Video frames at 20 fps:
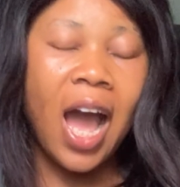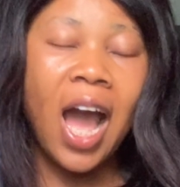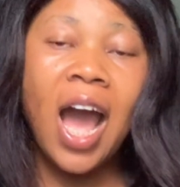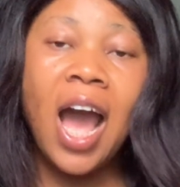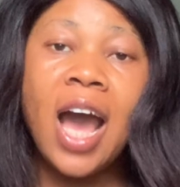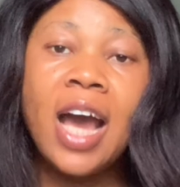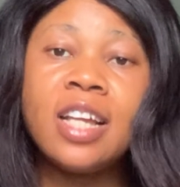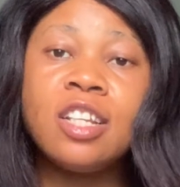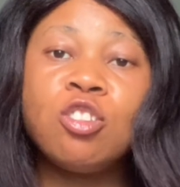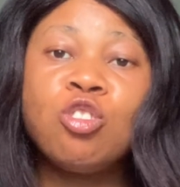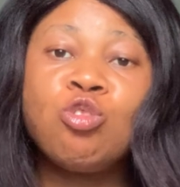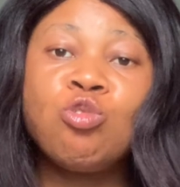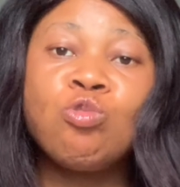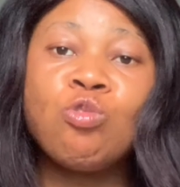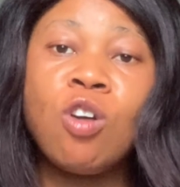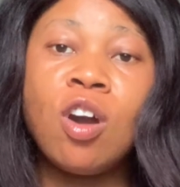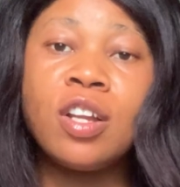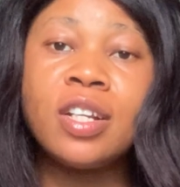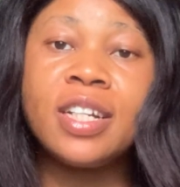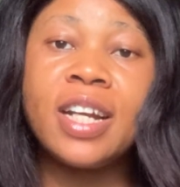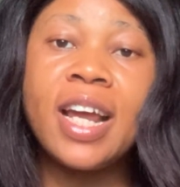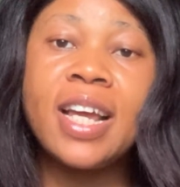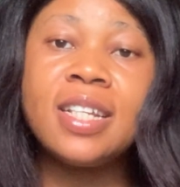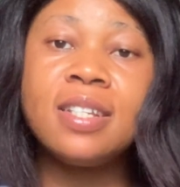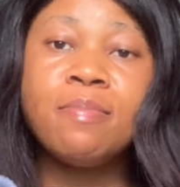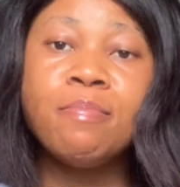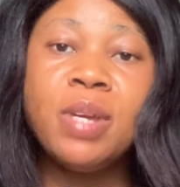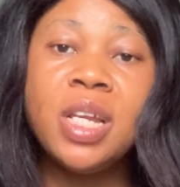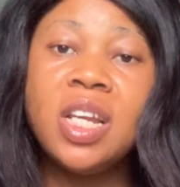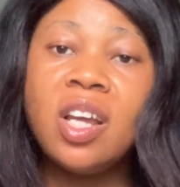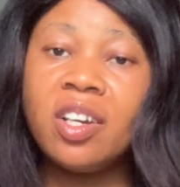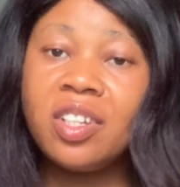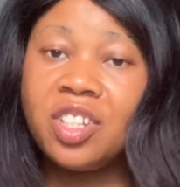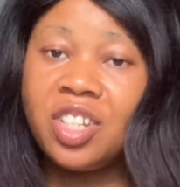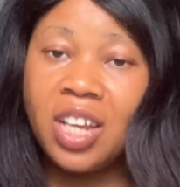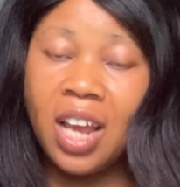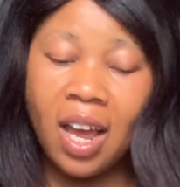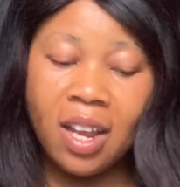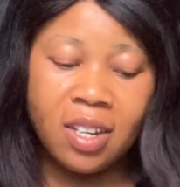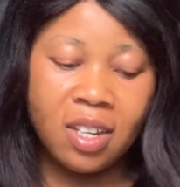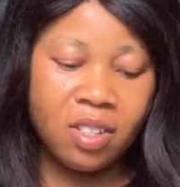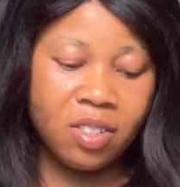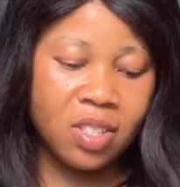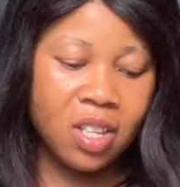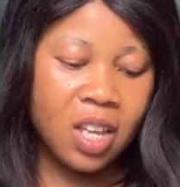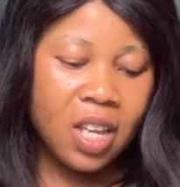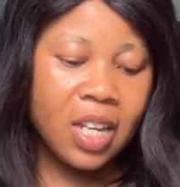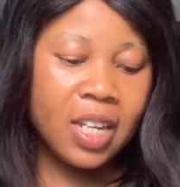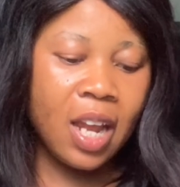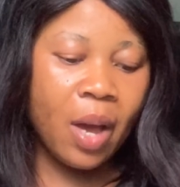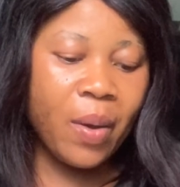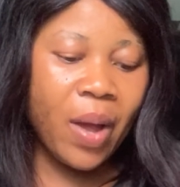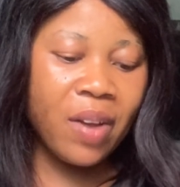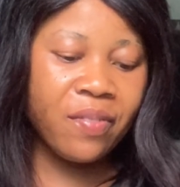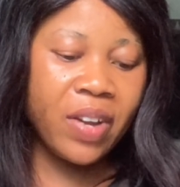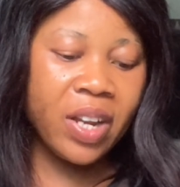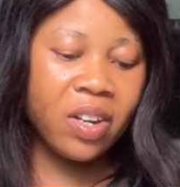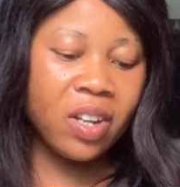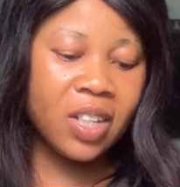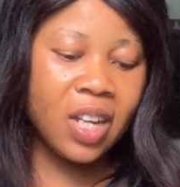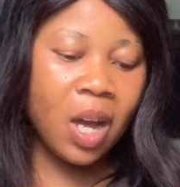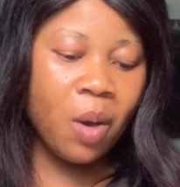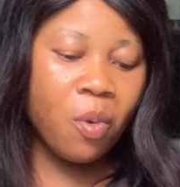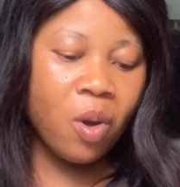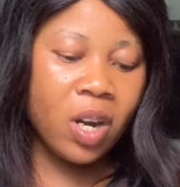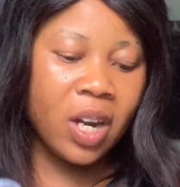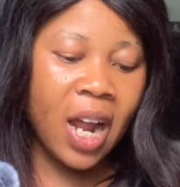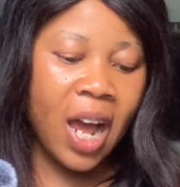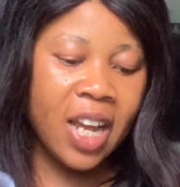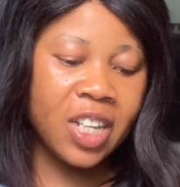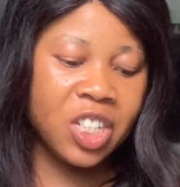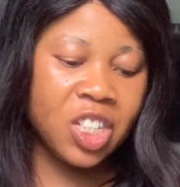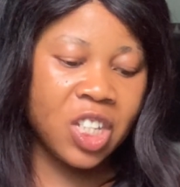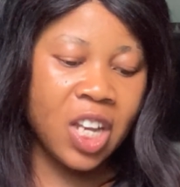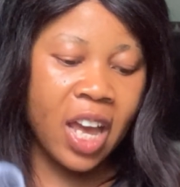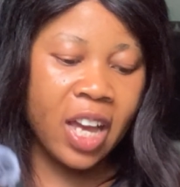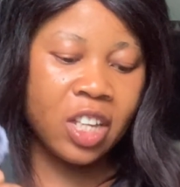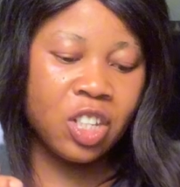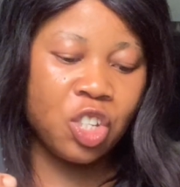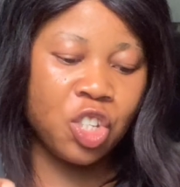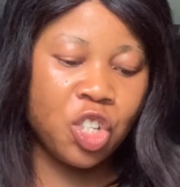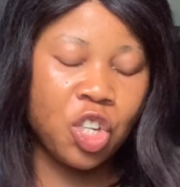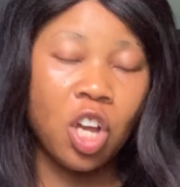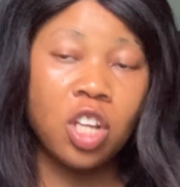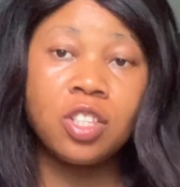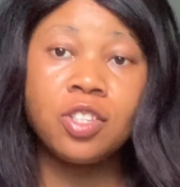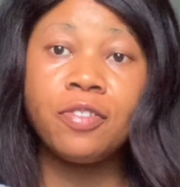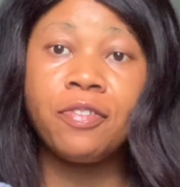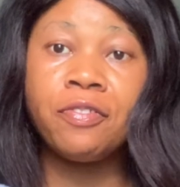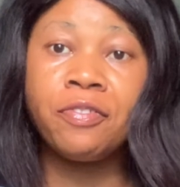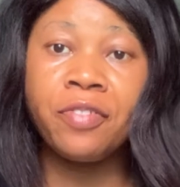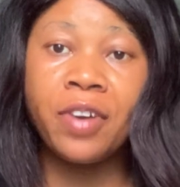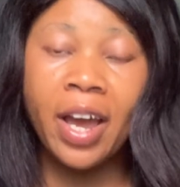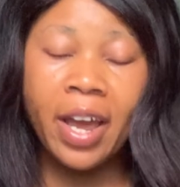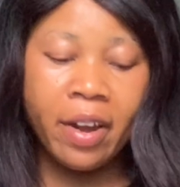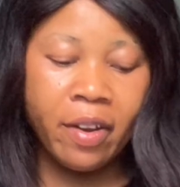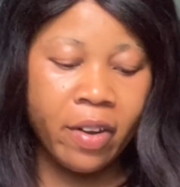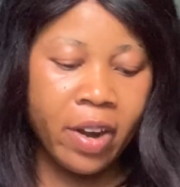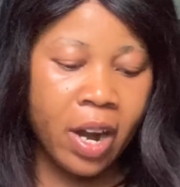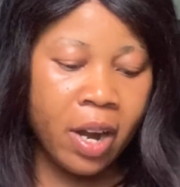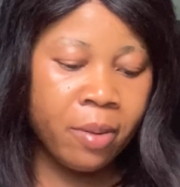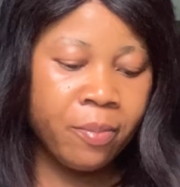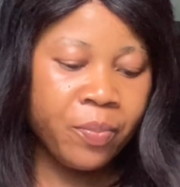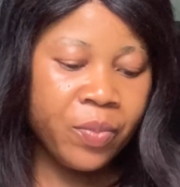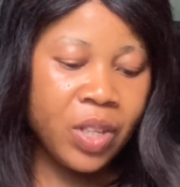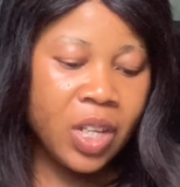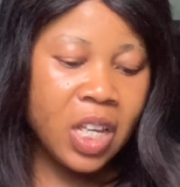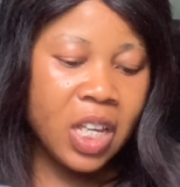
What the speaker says: and 200 million channels. Now we have another one, hashtag short viral.